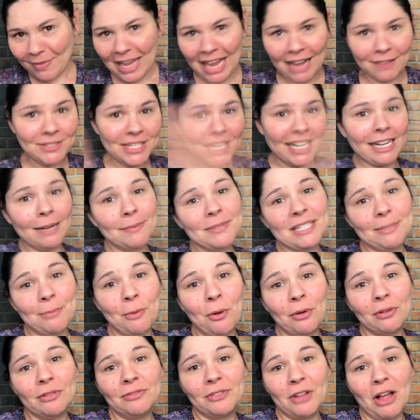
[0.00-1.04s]
I've dug up some
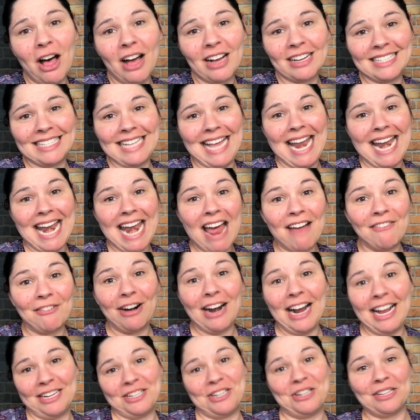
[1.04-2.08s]
old vlogs that never
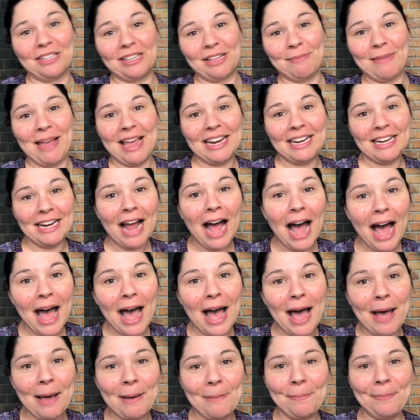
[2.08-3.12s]
actually made it
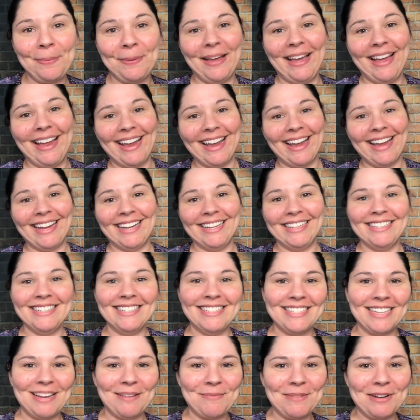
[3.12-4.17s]
up,
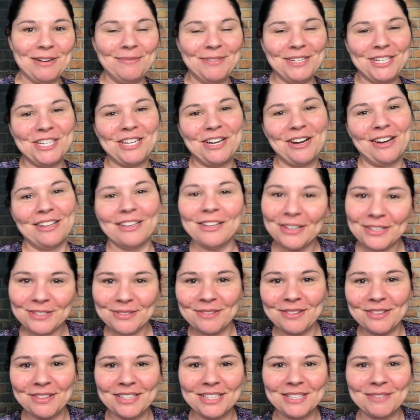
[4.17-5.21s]
and I'm going to be sharing those
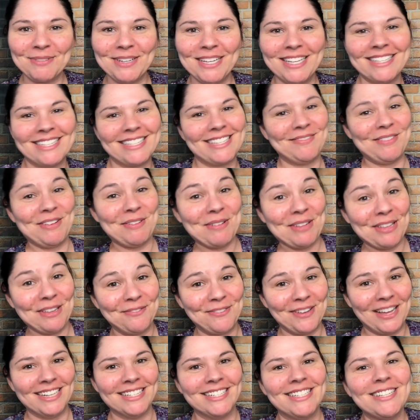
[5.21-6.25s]
with you this week. It's going to be really
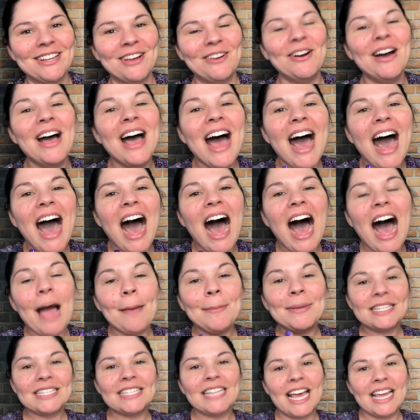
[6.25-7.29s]
fun. So
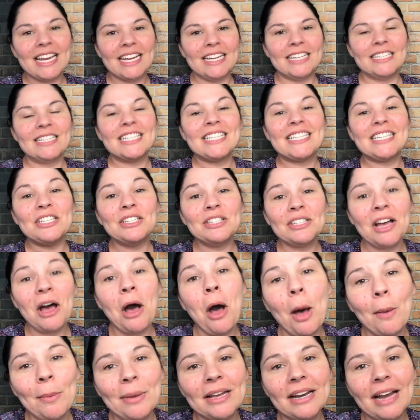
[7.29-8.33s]
I'm excited. Still
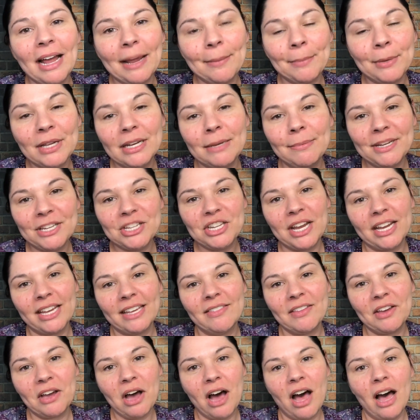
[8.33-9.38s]
comment. I'm going to be
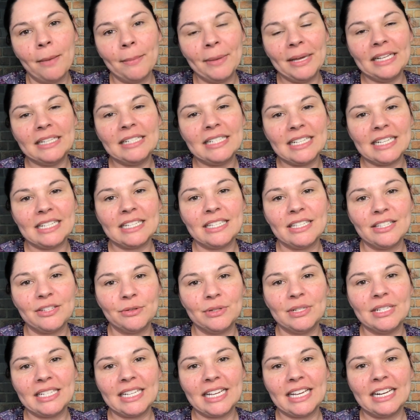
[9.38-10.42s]
checking the comments as
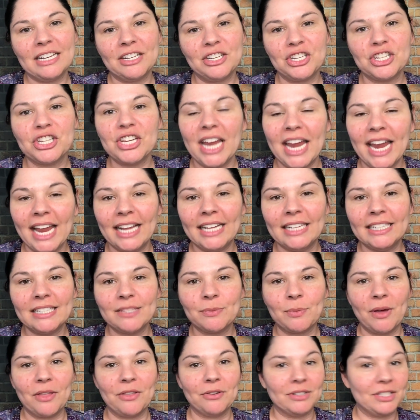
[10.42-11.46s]
soon as I get a chance,
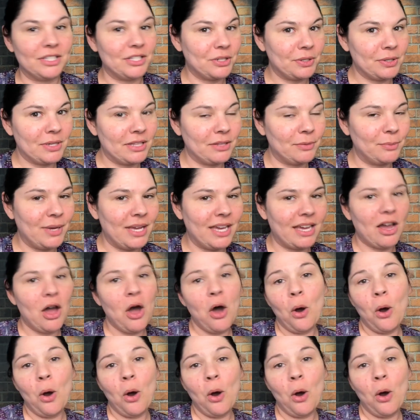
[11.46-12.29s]
whether it's during the week